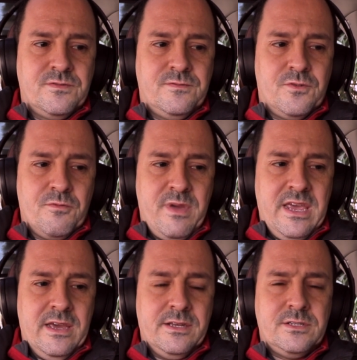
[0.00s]
for
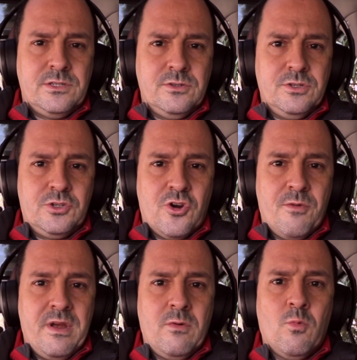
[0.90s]
me is to
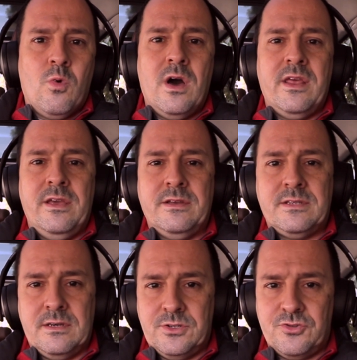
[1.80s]
determine what
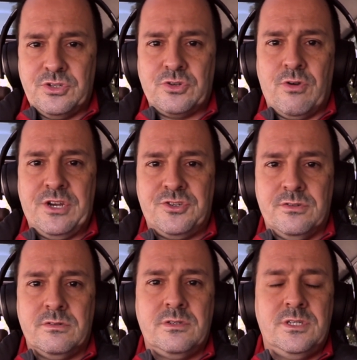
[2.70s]
is a
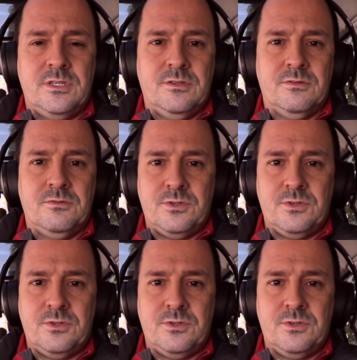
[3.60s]
transgression to